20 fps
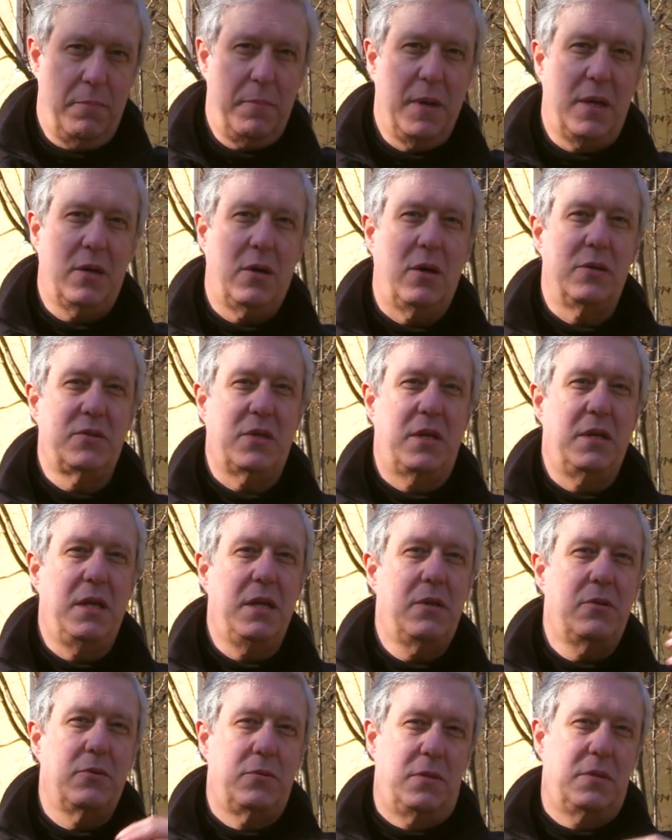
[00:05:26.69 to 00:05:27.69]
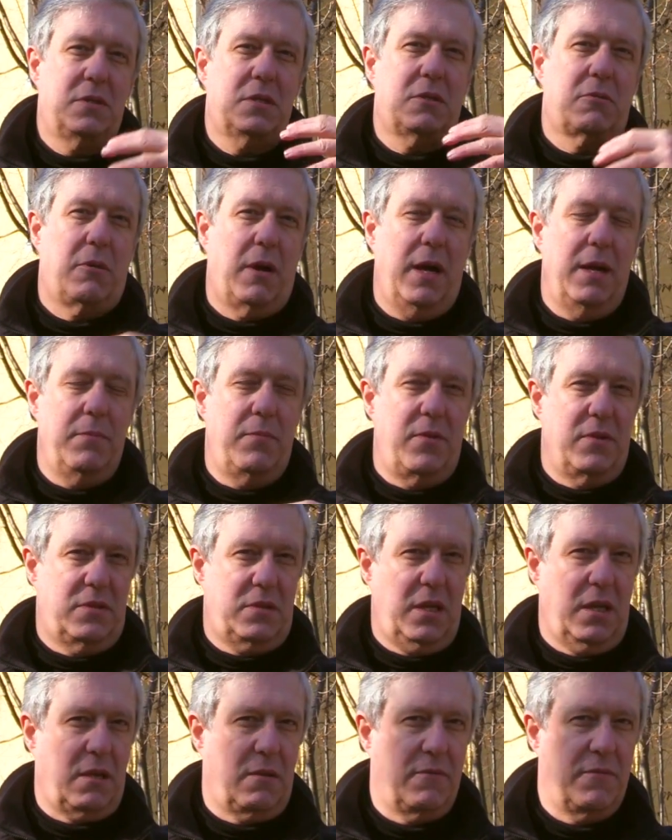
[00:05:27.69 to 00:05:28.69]
because I need to describe the
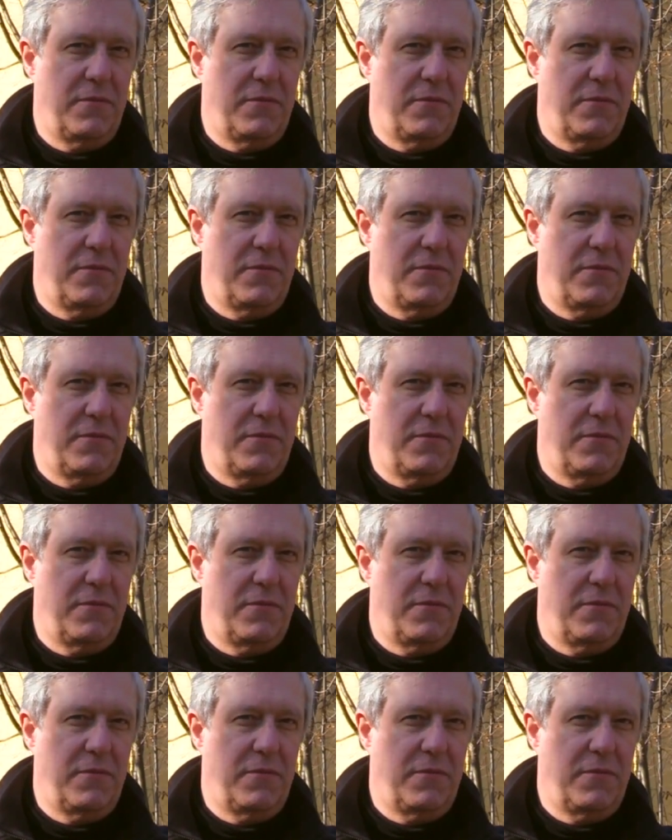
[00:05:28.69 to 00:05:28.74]
single